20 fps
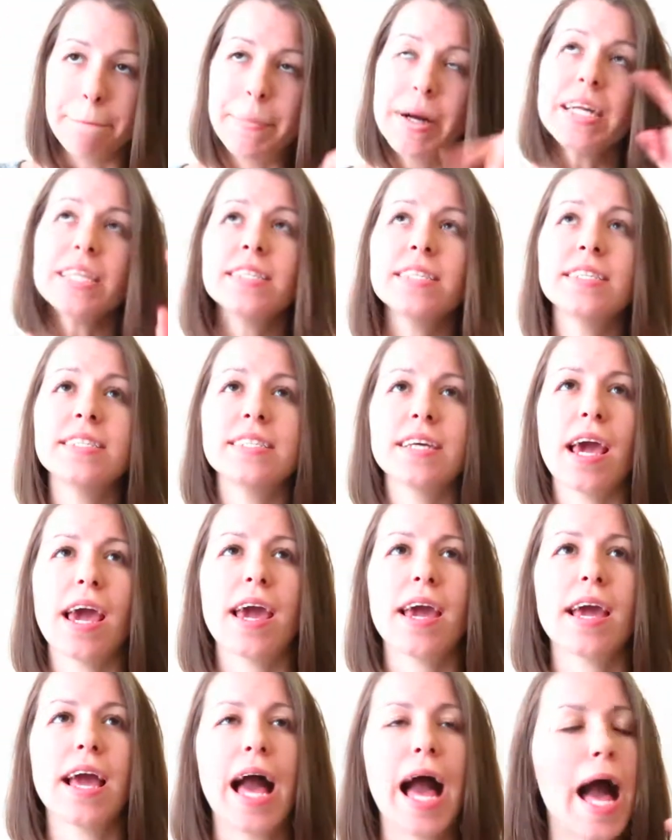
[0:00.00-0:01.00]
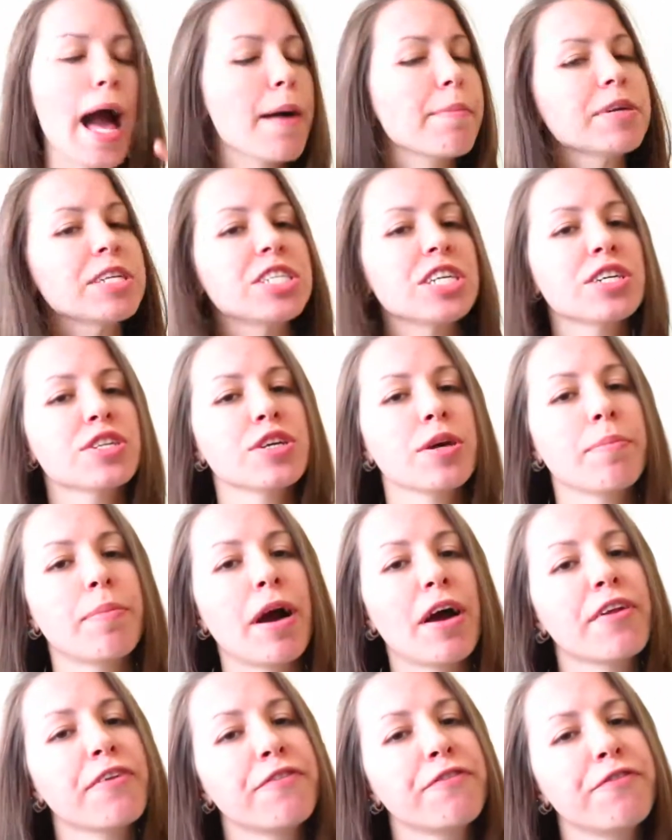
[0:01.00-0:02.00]
But today, I'ma tell you
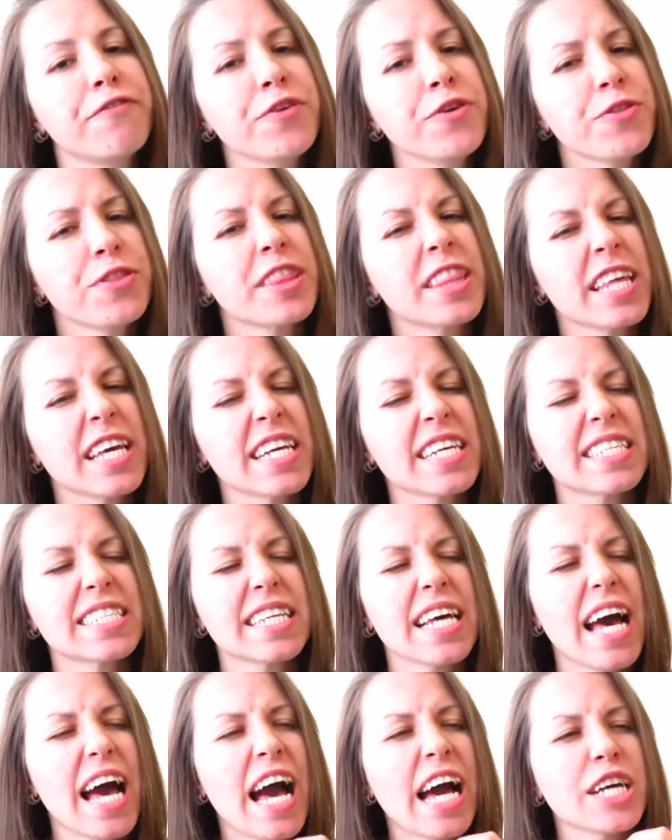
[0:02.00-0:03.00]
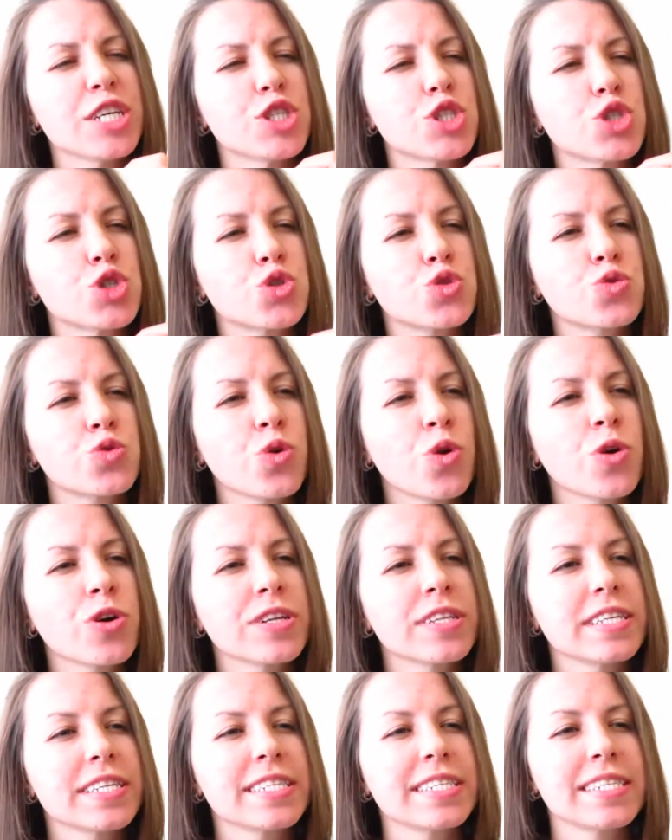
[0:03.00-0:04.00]
about a few things I
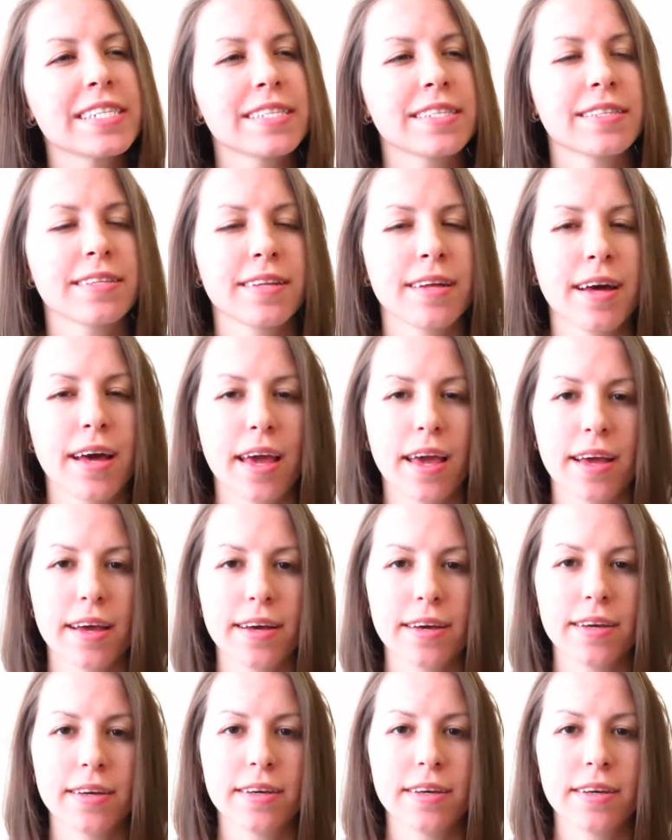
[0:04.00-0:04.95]
strongly dislike.